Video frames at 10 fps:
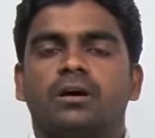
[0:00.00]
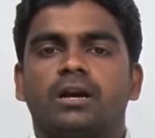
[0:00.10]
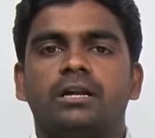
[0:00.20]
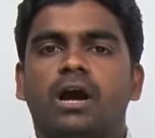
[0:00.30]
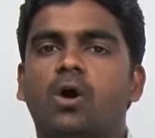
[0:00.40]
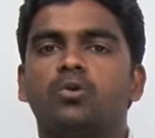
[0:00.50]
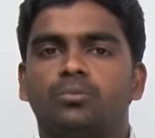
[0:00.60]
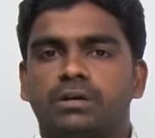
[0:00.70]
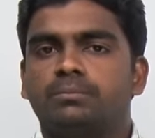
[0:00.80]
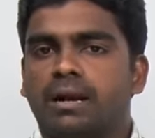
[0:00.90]
right, how to
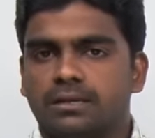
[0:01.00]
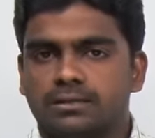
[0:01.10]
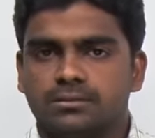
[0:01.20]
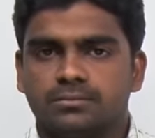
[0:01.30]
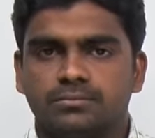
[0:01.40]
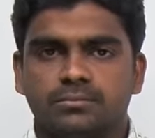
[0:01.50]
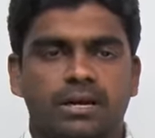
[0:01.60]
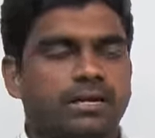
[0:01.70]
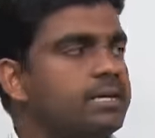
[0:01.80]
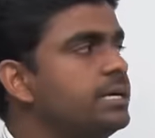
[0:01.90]
print pattern
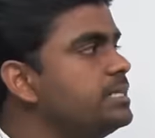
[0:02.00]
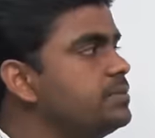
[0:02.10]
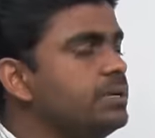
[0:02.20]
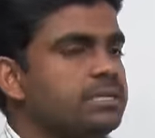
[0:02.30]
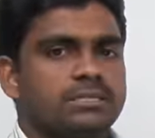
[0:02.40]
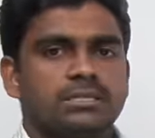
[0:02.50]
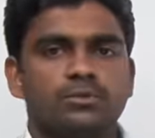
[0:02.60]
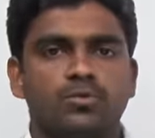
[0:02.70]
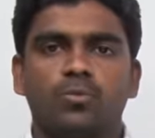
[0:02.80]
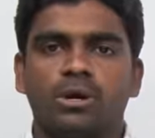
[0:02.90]
and here it is we will
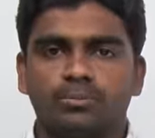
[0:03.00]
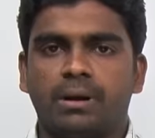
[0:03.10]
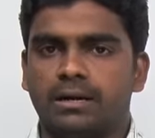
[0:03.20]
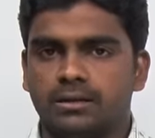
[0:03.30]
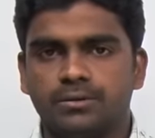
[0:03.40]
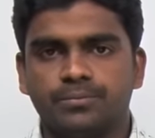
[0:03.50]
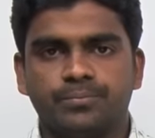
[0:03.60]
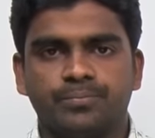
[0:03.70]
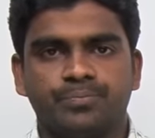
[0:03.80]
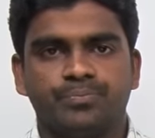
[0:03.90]
discuss one pattern,
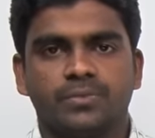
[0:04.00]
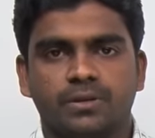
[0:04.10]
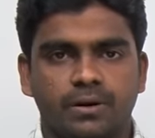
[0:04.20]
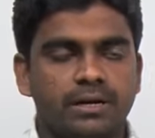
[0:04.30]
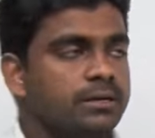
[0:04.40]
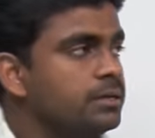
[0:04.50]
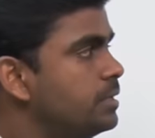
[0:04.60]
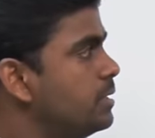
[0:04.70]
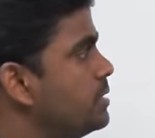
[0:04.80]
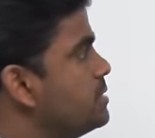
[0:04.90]
right.
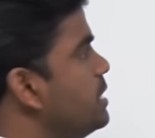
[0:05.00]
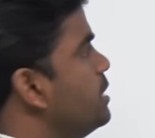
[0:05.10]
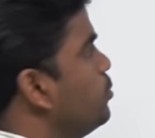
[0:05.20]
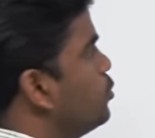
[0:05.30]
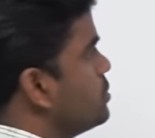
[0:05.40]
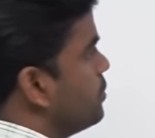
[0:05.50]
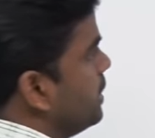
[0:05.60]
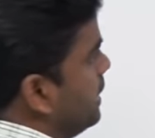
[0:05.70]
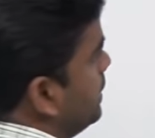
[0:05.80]
See, in most of the